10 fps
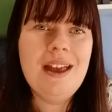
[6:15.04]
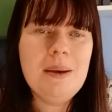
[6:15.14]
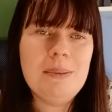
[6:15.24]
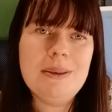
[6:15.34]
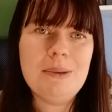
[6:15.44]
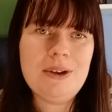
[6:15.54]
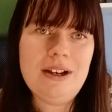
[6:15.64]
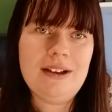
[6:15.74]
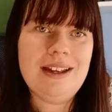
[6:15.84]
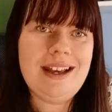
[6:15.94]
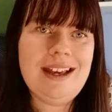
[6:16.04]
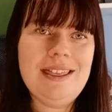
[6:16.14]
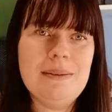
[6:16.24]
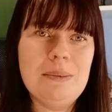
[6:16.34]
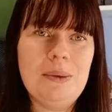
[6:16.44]
but the more you look at it,
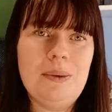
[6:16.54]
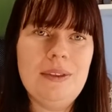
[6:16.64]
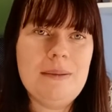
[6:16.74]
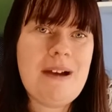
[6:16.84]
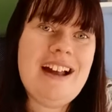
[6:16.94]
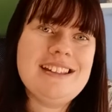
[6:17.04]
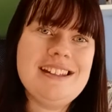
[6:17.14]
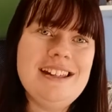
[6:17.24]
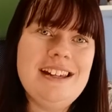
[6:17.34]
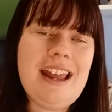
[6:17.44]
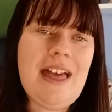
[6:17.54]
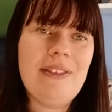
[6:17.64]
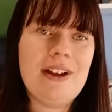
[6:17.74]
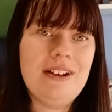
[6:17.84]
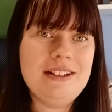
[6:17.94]
the more the pattern and
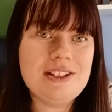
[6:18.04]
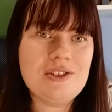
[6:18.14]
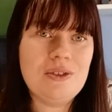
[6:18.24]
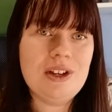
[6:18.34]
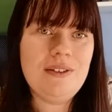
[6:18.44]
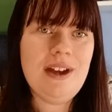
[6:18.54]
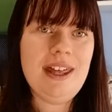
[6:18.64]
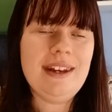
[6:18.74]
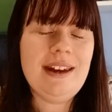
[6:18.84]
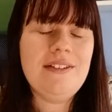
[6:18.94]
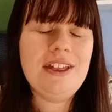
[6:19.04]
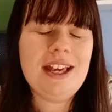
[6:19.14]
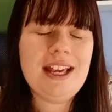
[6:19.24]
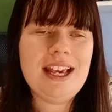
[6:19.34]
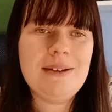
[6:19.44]
the colours draw you in, and I
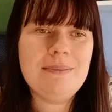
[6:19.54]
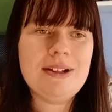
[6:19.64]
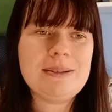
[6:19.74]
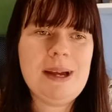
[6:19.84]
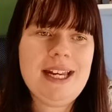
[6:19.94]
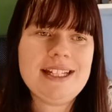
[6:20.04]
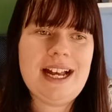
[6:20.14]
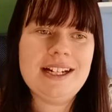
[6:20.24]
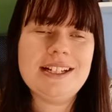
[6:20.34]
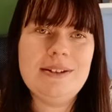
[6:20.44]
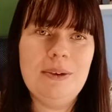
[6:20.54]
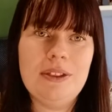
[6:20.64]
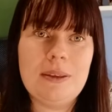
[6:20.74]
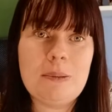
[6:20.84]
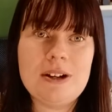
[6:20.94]
think Marzipan is actually one
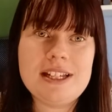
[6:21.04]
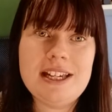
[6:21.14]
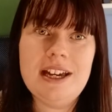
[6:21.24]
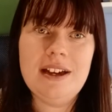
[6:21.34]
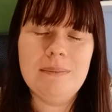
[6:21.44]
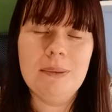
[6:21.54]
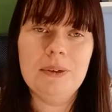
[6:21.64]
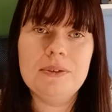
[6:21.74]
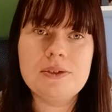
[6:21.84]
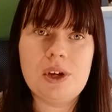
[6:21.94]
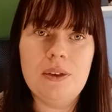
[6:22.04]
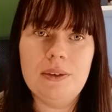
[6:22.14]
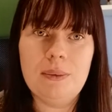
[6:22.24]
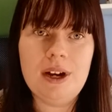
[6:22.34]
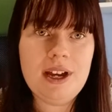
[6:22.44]
of the prettier models on the
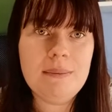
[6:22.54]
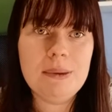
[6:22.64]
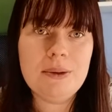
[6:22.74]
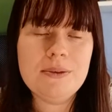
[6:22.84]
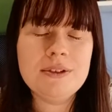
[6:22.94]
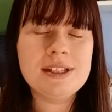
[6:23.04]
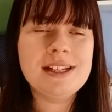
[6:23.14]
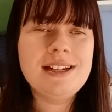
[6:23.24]
Wyatt moulds.